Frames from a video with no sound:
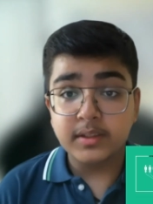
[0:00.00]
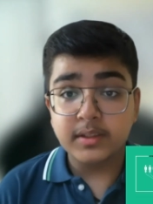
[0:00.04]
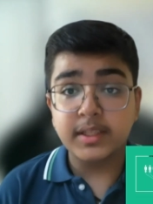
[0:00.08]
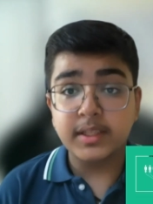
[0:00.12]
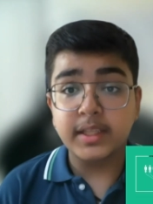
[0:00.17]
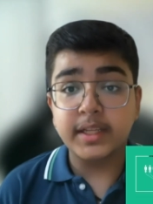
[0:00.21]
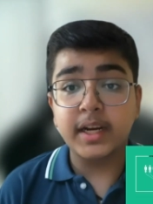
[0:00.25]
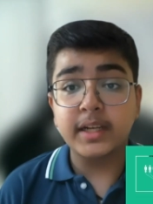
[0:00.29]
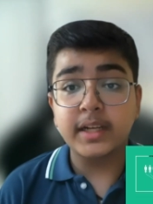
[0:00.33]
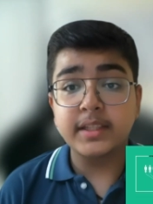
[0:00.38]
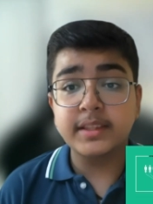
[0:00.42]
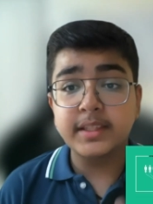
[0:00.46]

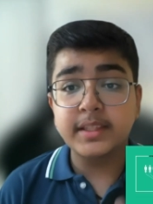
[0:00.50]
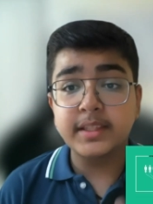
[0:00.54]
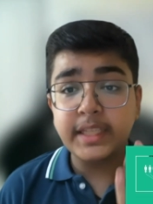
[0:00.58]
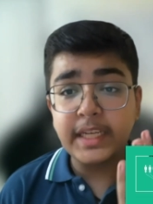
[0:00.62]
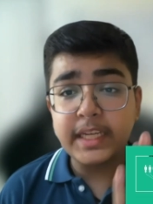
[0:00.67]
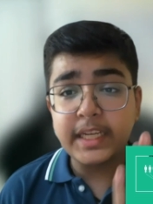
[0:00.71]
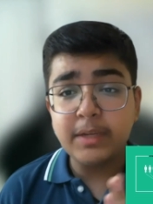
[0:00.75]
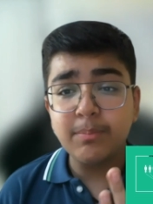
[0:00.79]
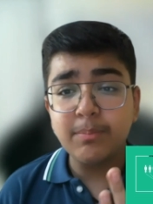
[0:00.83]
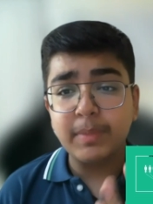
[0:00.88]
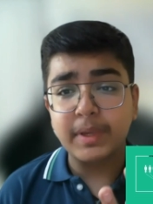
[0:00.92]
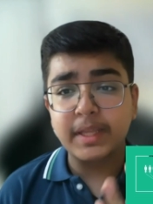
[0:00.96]
there are
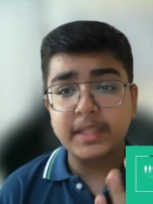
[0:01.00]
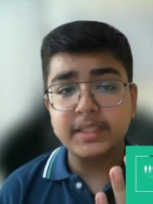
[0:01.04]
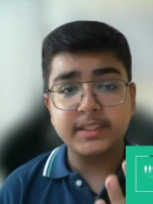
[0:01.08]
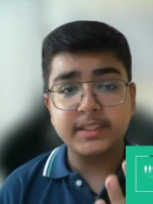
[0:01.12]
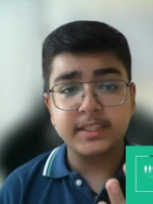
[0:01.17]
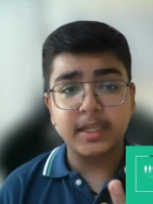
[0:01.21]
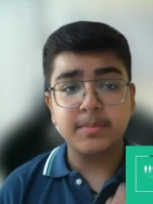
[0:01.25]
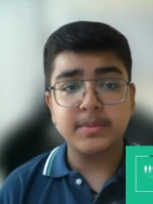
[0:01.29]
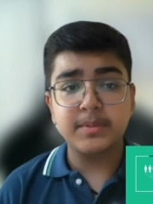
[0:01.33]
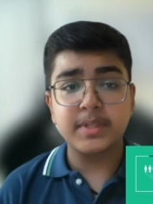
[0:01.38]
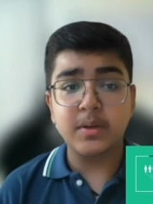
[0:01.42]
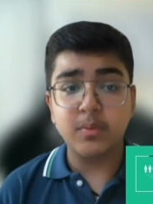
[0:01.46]
three main
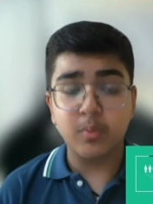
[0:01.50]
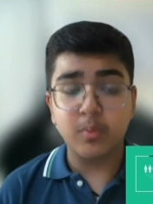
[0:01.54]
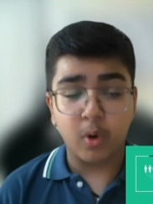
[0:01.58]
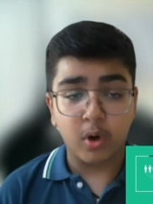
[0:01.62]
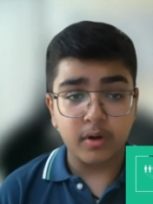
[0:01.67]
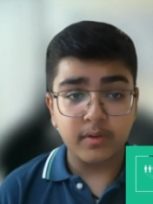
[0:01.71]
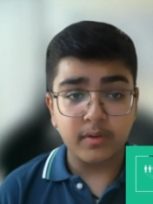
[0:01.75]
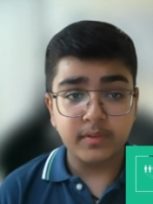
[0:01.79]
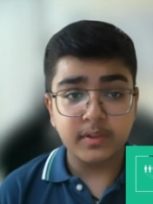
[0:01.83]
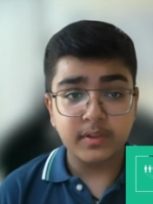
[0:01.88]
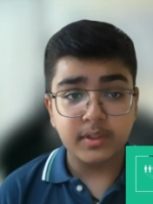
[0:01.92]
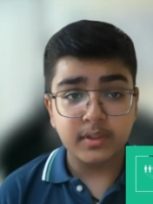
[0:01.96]
steps
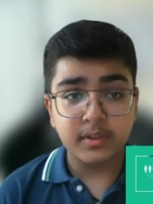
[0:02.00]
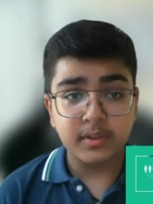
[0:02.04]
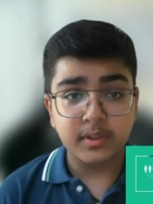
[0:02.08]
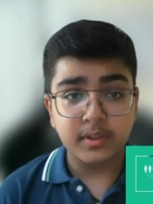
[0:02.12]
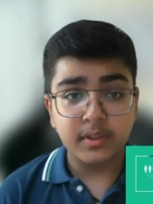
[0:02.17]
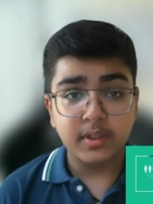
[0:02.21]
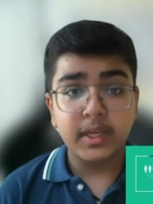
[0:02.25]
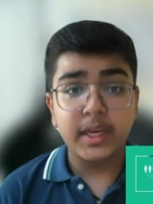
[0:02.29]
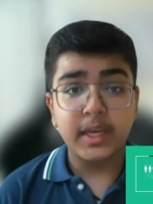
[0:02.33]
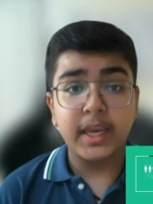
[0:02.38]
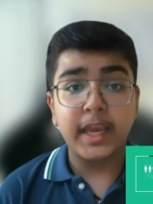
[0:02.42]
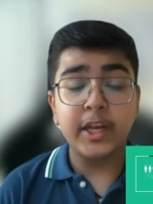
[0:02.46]
involved
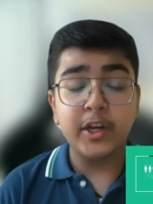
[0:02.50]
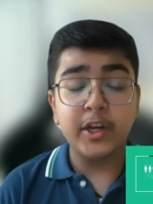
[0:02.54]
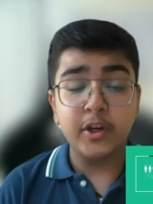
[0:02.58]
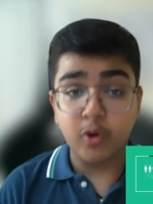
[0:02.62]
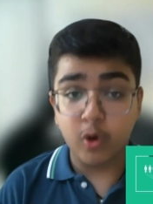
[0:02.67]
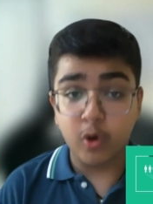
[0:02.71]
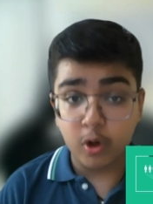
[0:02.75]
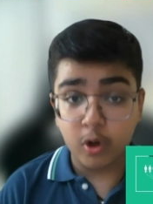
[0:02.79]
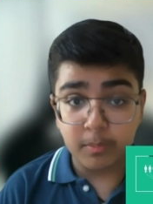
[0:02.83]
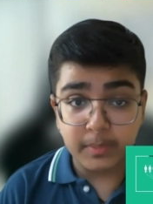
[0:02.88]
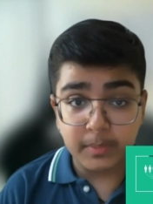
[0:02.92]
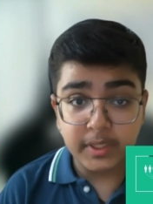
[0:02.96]

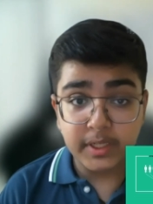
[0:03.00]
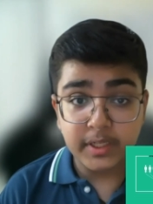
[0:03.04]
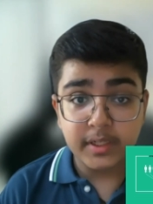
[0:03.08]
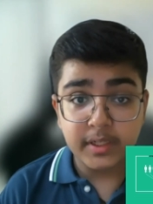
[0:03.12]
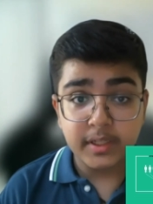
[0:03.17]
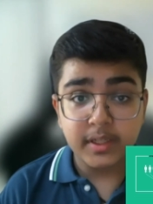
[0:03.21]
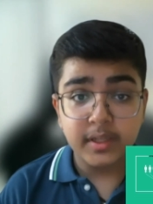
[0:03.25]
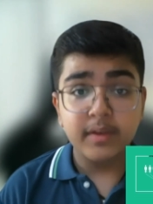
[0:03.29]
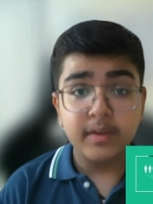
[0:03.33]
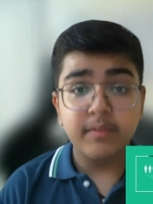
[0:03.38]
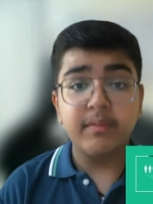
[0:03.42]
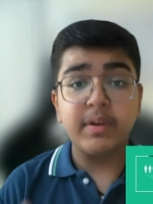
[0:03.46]
enrollment,
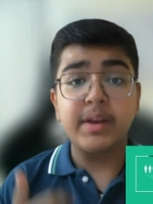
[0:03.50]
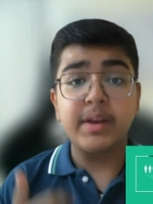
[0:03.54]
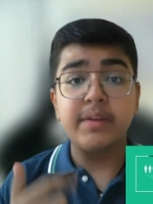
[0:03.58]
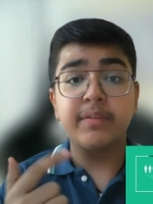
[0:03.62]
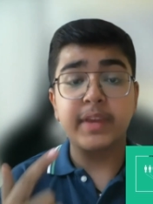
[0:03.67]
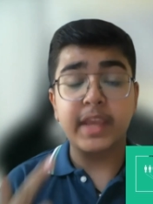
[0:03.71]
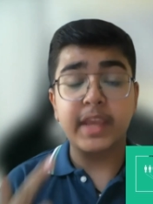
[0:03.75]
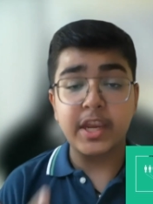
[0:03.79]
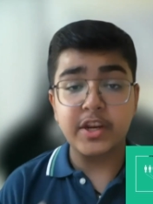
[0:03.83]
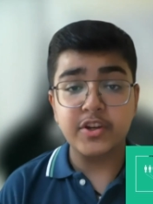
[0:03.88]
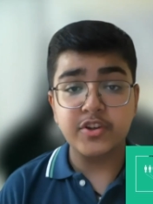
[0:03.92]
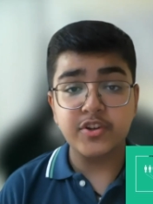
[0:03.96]

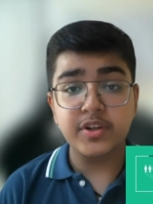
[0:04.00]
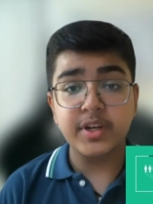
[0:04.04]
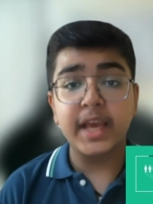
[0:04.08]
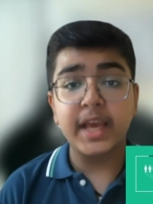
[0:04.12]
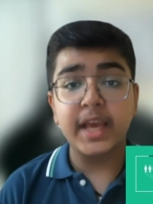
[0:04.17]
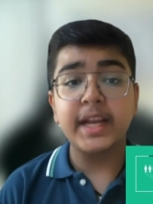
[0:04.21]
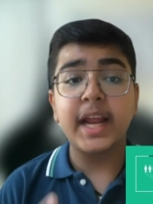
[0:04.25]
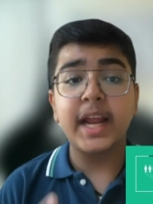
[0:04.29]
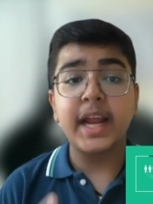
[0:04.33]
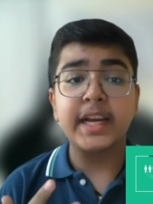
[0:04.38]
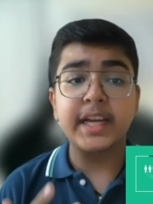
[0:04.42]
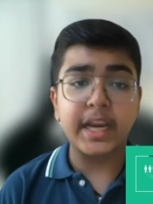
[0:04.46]
verification,
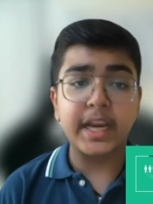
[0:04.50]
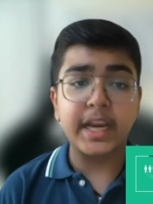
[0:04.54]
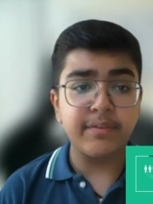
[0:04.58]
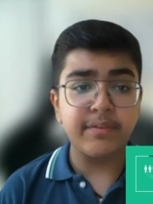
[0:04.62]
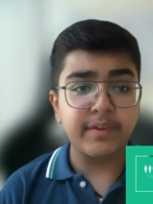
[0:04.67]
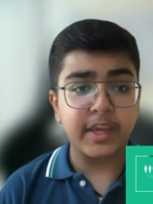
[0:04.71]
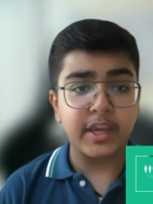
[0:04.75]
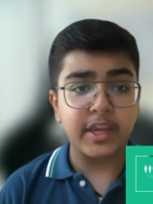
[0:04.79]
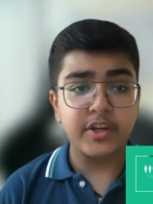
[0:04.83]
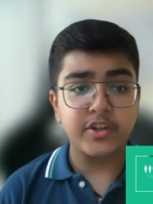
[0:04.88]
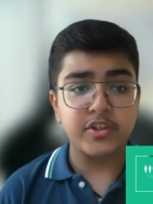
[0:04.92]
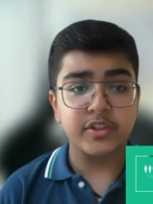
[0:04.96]
and
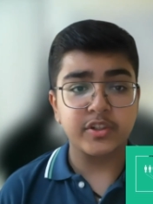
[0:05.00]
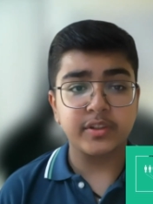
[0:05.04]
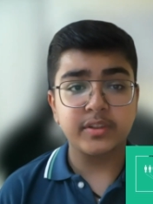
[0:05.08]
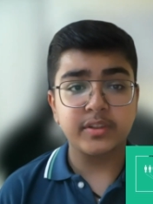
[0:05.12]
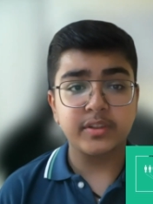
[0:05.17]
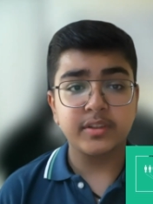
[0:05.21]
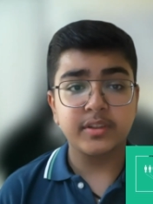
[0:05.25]
identification.